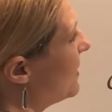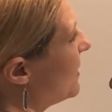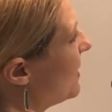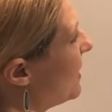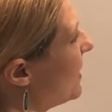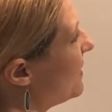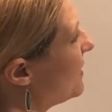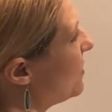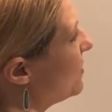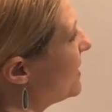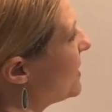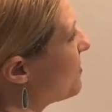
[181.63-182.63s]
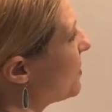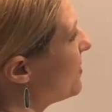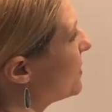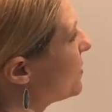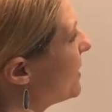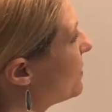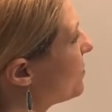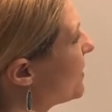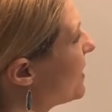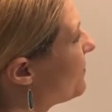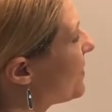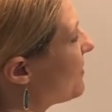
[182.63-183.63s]
And the only number in between 3
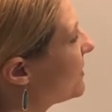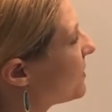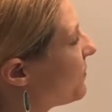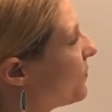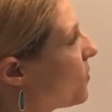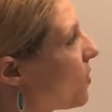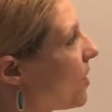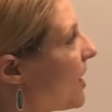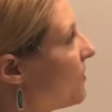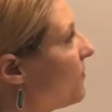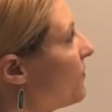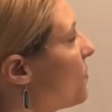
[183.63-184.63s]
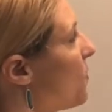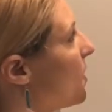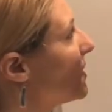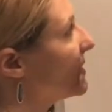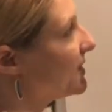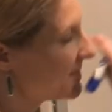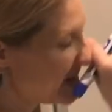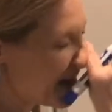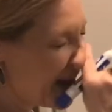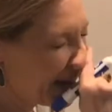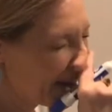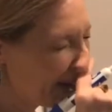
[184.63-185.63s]
and 5 is a 4, and 4 does
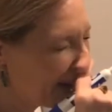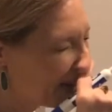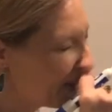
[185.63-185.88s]
not go